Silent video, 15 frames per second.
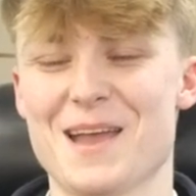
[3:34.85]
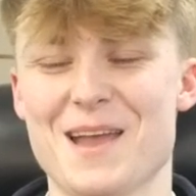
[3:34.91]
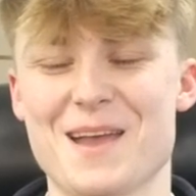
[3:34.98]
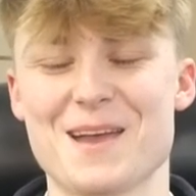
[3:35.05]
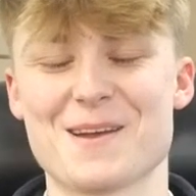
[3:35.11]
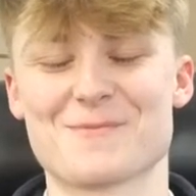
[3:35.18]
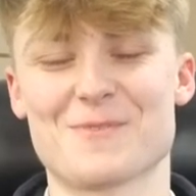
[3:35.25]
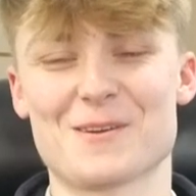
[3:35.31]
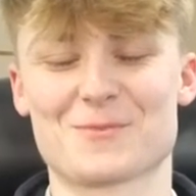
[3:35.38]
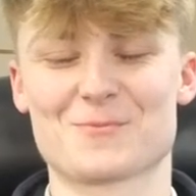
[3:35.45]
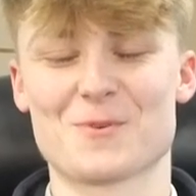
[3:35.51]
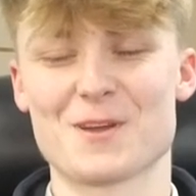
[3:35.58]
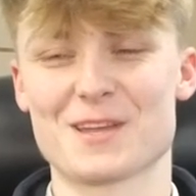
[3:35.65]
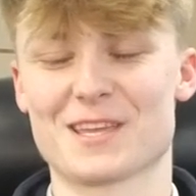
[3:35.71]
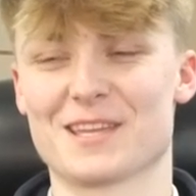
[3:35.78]
Whilst
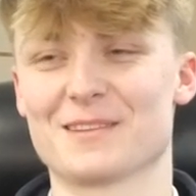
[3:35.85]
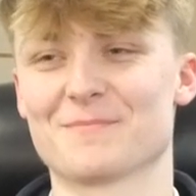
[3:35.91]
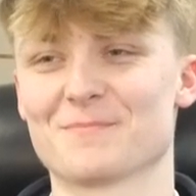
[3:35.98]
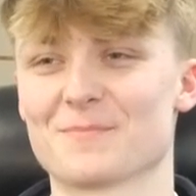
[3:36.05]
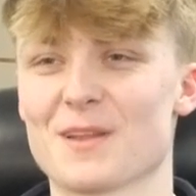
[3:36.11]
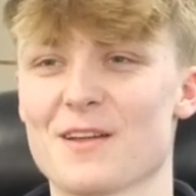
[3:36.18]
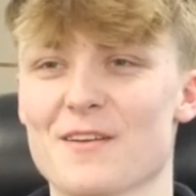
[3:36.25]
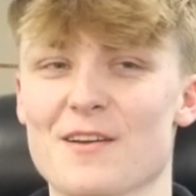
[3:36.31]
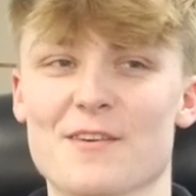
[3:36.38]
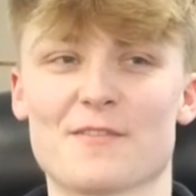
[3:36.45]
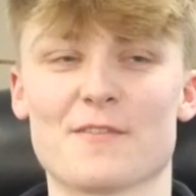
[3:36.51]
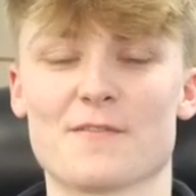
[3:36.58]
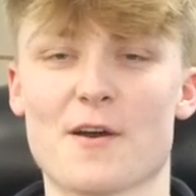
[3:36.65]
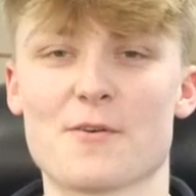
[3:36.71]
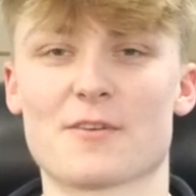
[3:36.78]
working for
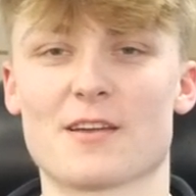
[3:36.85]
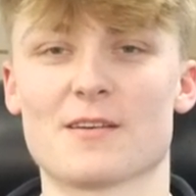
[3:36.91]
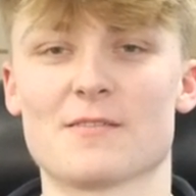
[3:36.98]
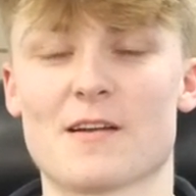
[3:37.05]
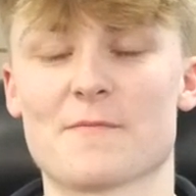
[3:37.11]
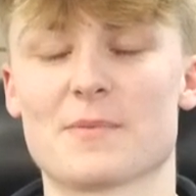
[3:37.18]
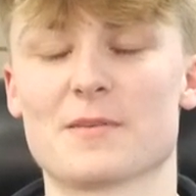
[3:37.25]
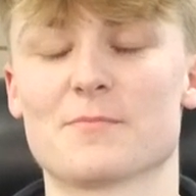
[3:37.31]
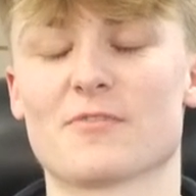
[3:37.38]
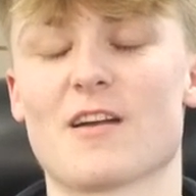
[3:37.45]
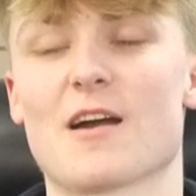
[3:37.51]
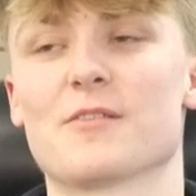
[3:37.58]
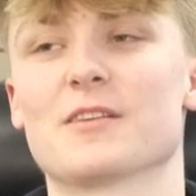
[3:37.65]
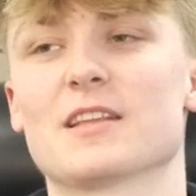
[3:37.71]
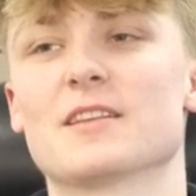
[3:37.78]
Volker, I've been
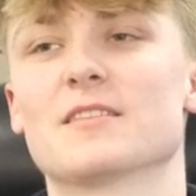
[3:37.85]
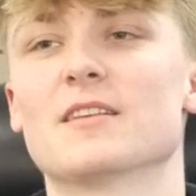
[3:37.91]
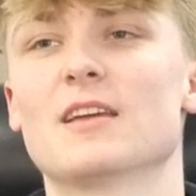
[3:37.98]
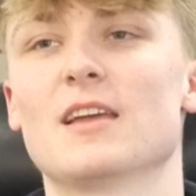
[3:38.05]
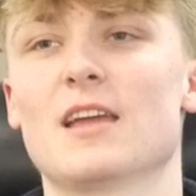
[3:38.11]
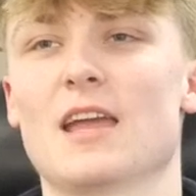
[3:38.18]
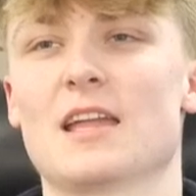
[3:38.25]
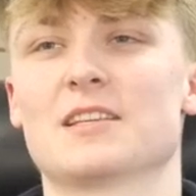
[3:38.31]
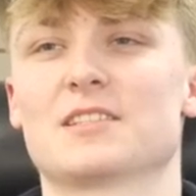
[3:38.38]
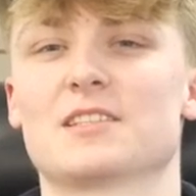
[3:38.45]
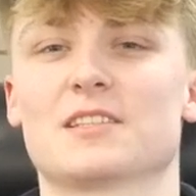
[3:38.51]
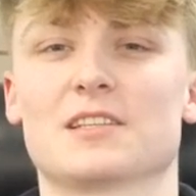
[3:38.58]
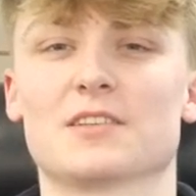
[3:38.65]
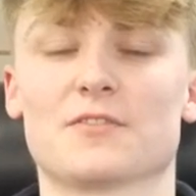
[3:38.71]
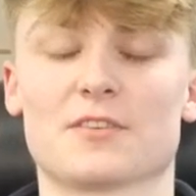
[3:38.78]
proud in
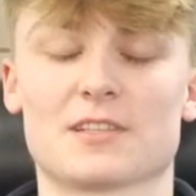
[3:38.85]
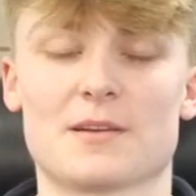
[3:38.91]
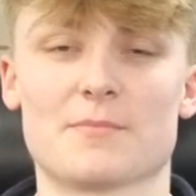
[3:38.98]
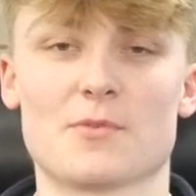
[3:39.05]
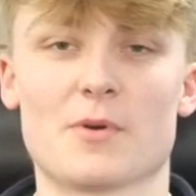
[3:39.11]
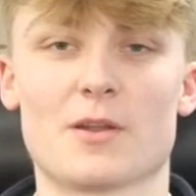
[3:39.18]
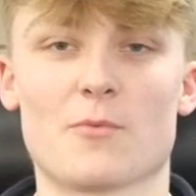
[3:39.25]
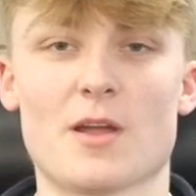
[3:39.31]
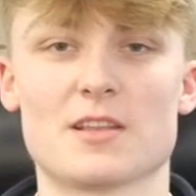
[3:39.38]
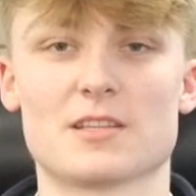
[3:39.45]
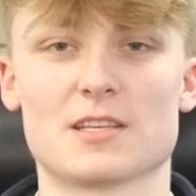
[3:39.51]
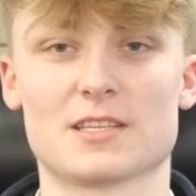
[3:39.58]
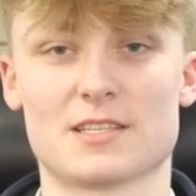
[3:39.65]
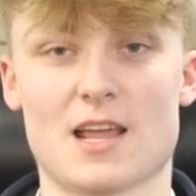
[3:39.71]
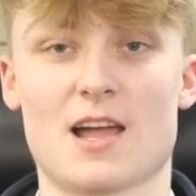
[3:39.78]
instances, for example, when I went
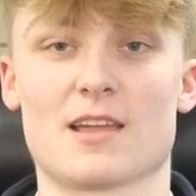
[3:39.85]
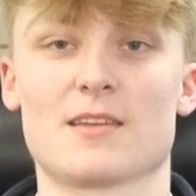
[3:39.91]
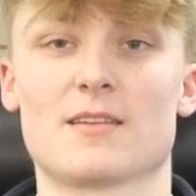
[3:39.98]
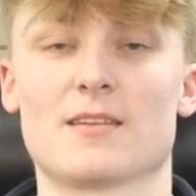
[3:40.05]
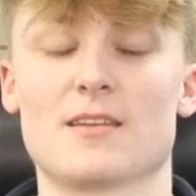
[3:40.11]
to site